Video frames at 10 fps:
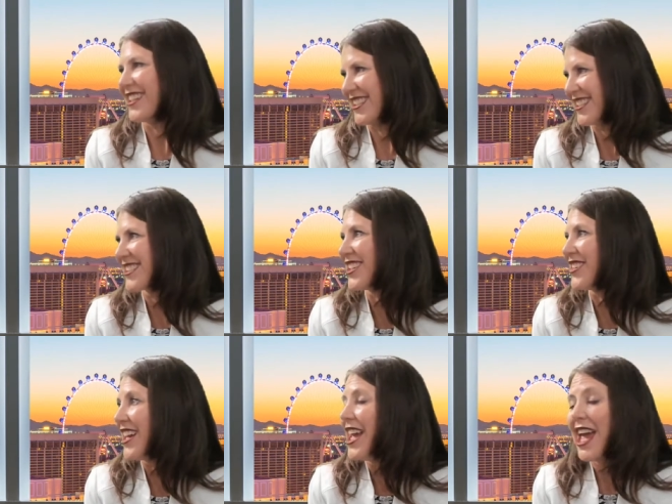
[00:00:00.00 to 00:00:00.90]
That's so,
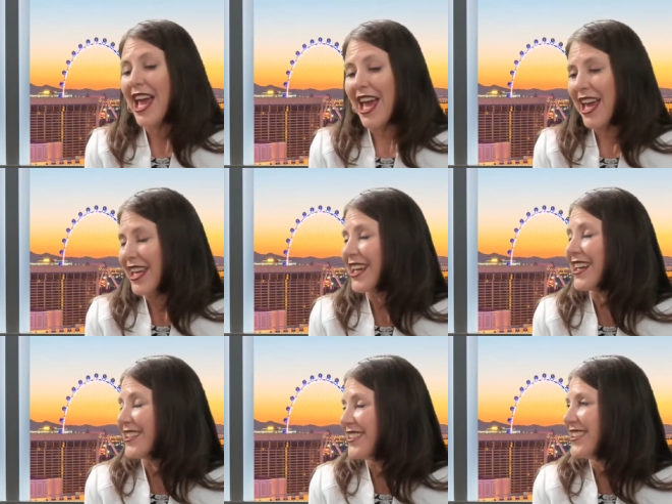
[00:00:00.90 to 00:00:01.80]
really great. It's yeah.
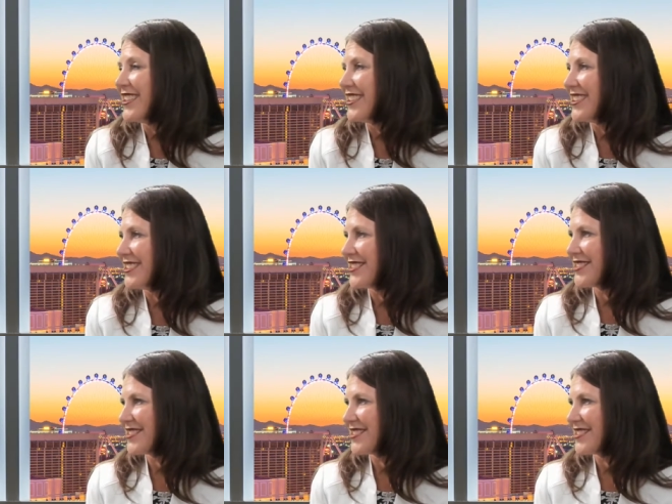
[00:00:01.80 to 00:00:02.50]
it's important to have